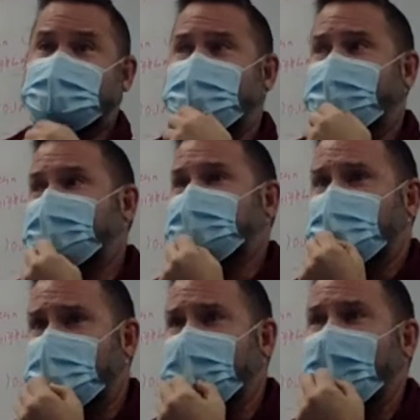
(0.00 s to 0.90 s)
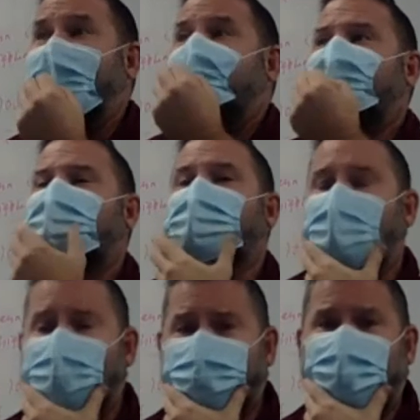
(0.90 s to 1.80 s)
So make sure your
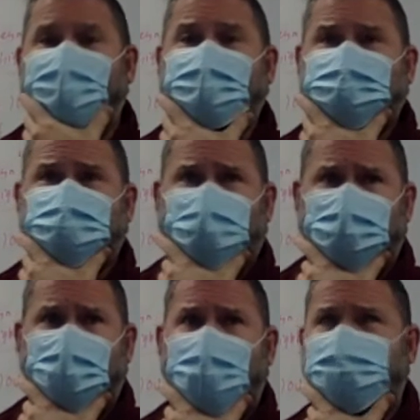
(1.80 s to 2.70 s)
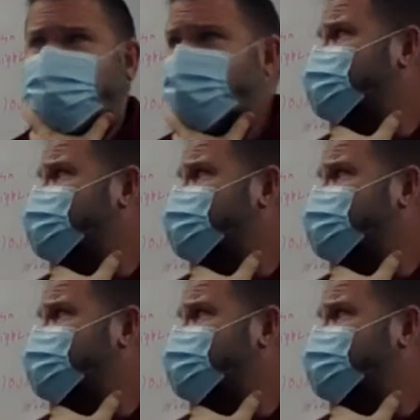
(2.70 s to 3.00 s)
Grammarly is turned on before